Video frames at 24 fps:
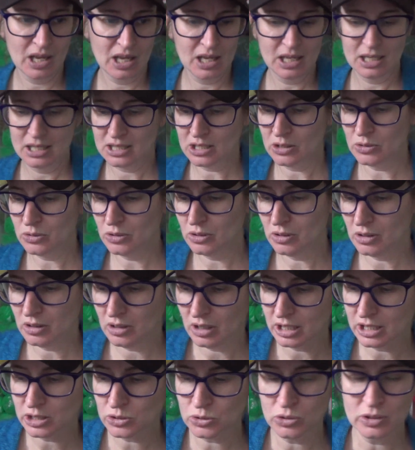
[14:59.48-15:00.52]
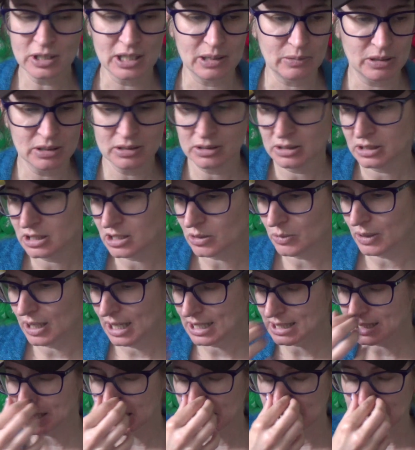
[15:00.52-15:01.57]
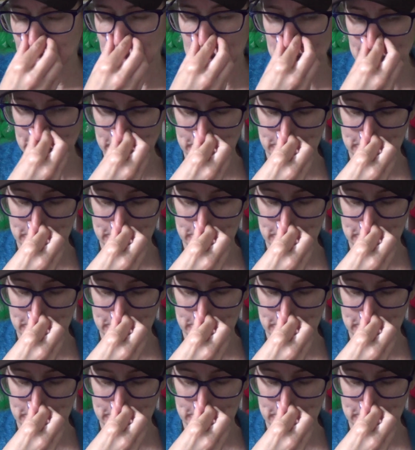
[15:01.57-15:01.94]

So I saw that one, so I had to get that.